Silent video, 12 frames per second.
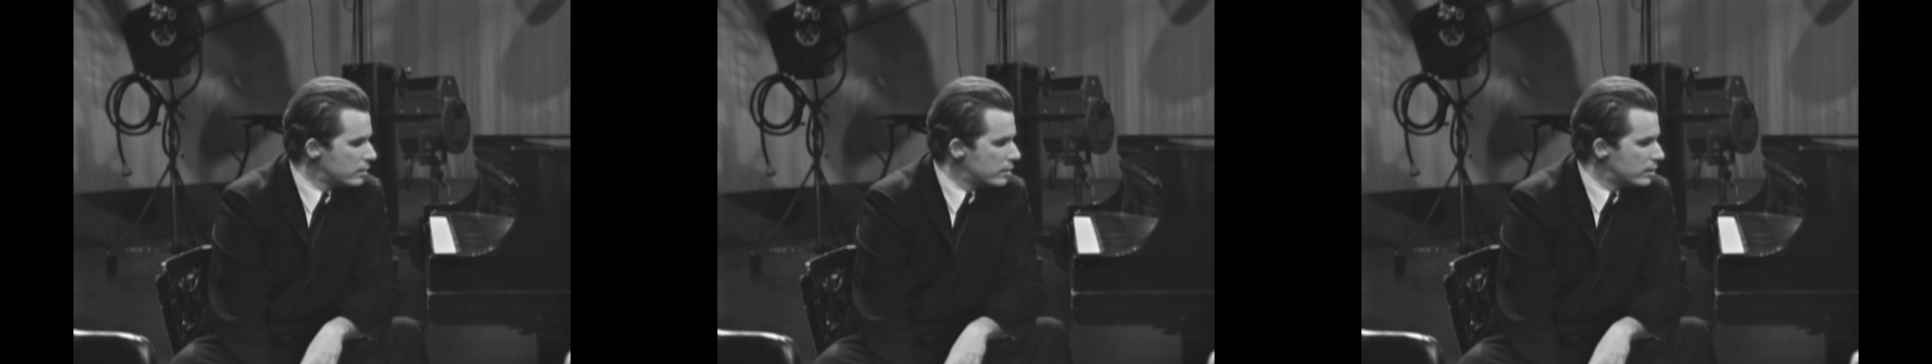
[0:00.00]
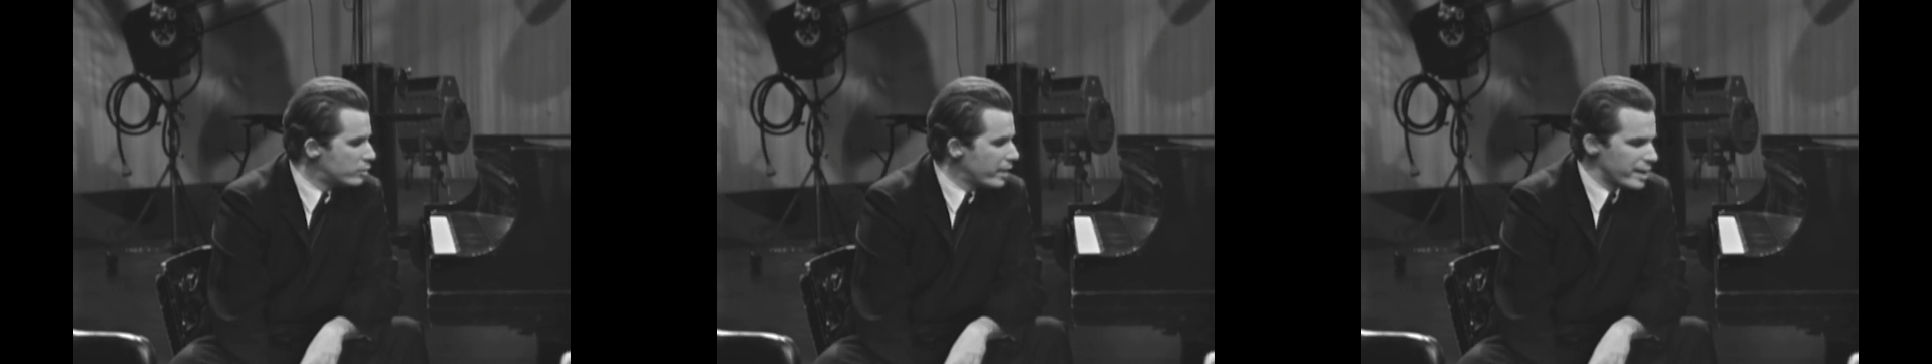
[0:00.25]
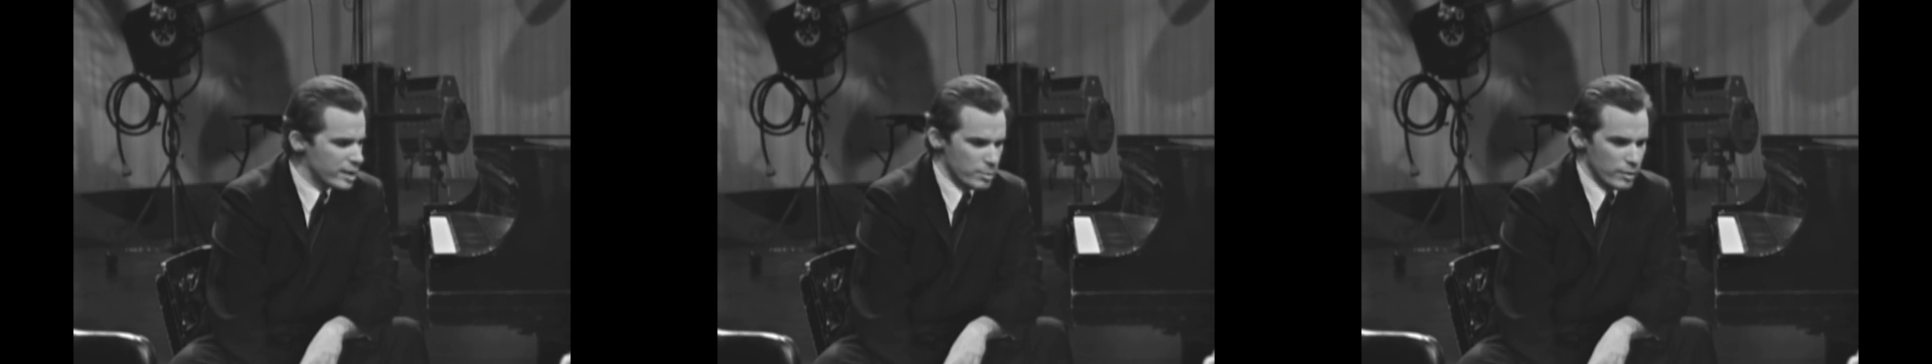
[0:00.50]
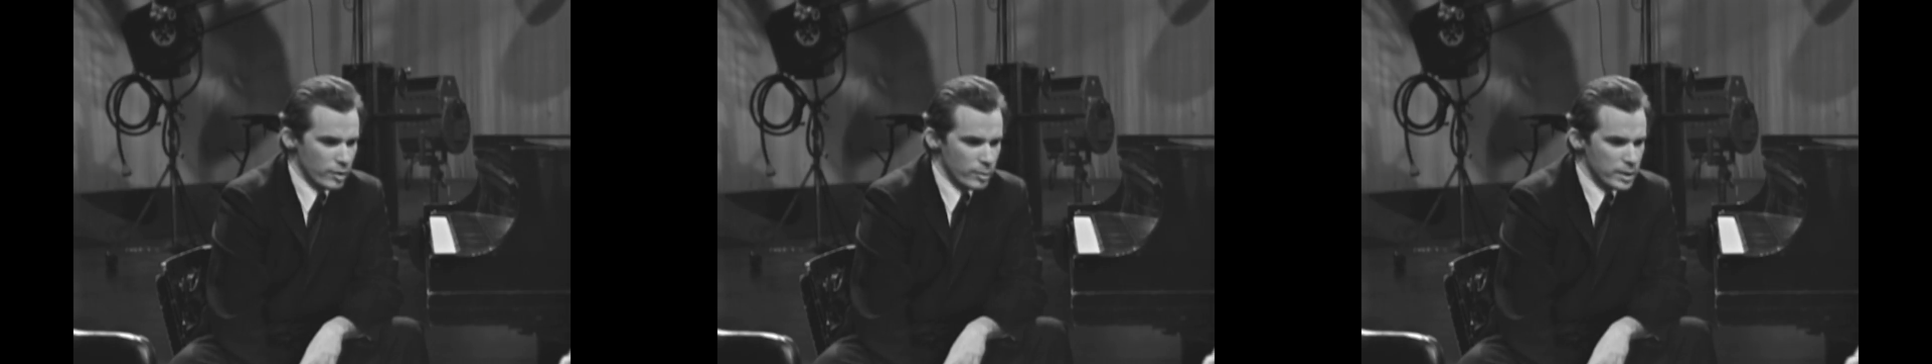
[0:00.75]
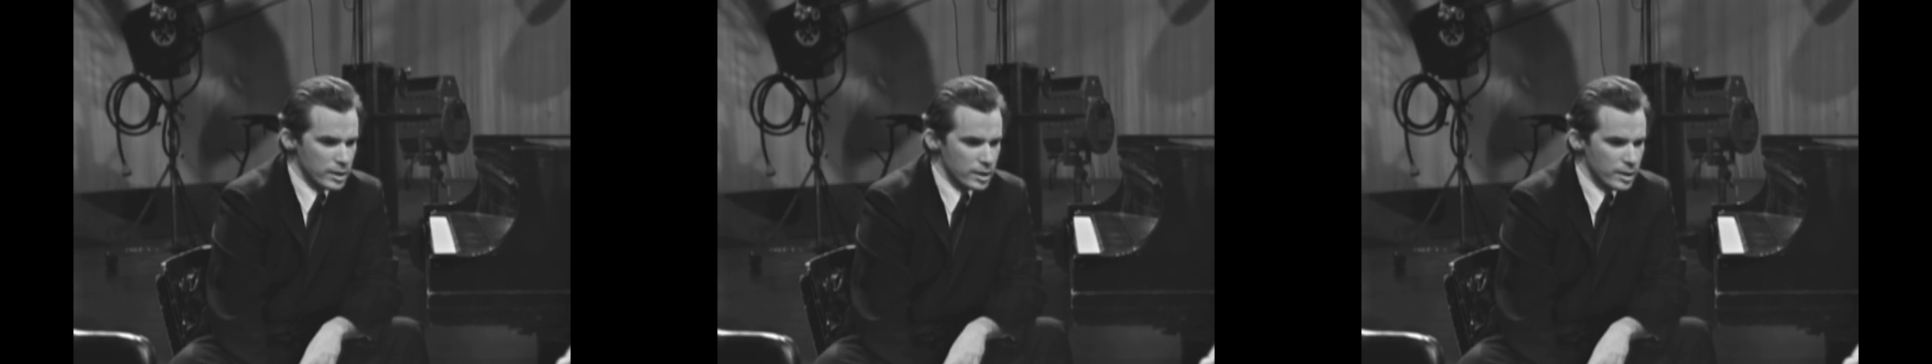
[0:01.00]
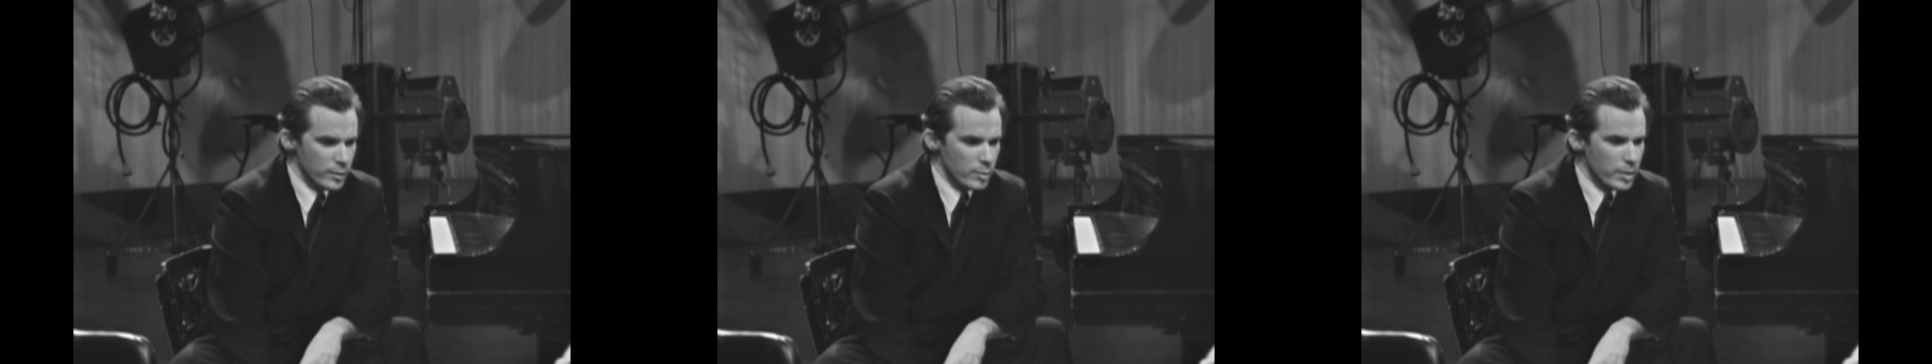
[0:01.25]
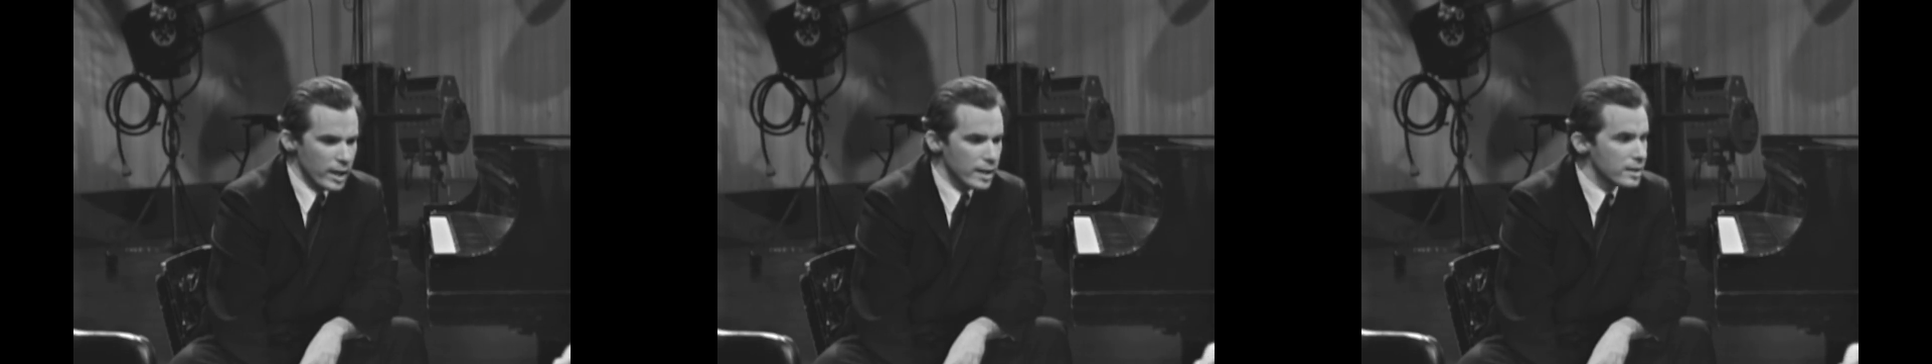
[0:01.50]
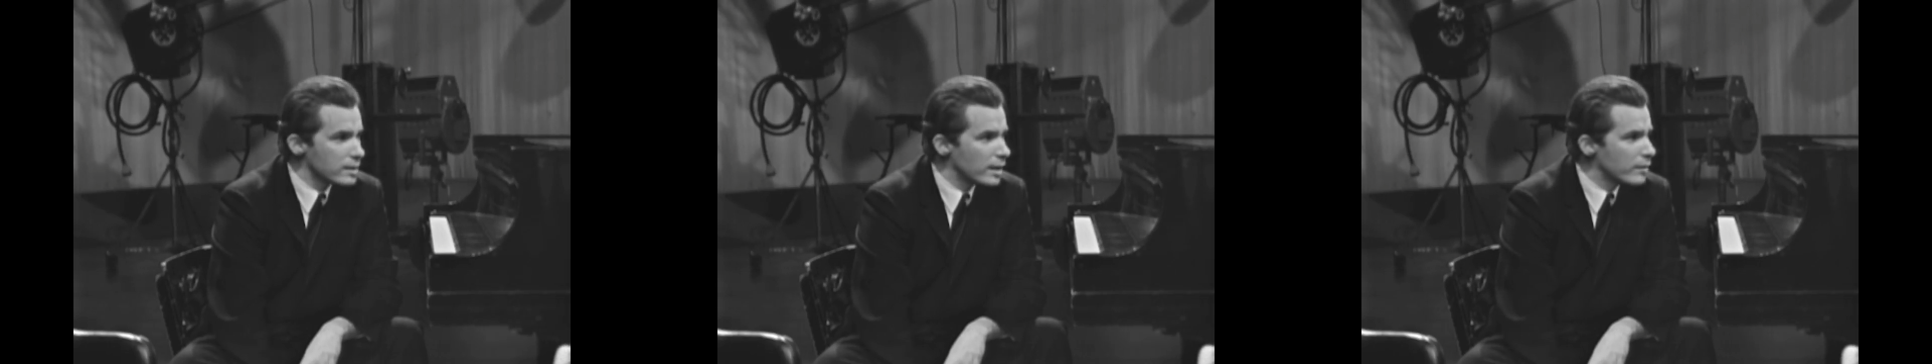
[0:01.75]
the greatest performances of the
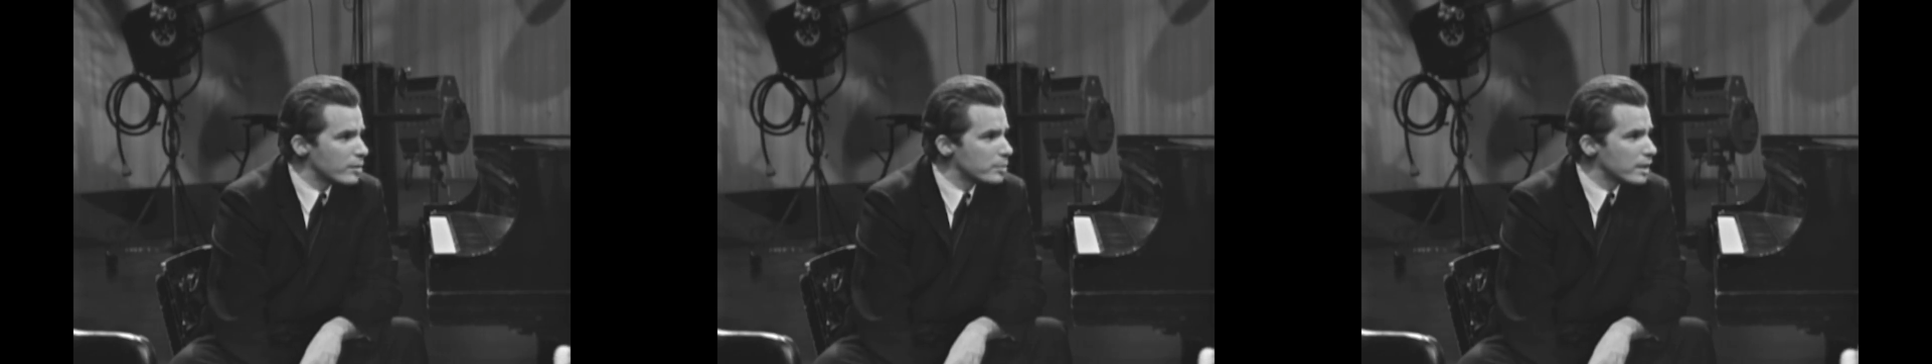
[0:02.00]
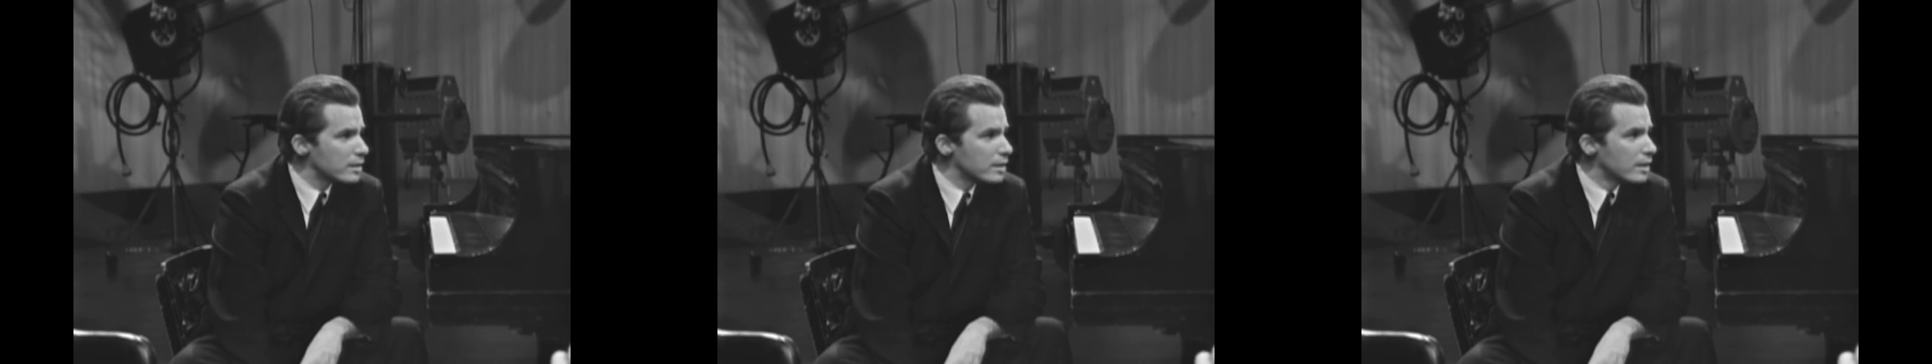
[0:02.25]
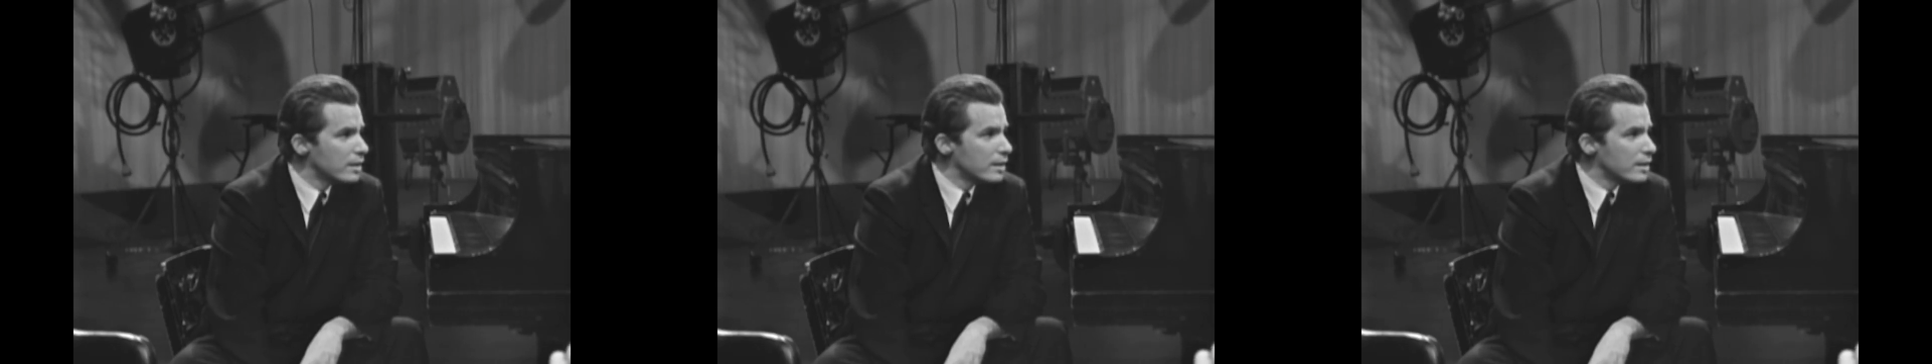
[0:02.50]
past and of the present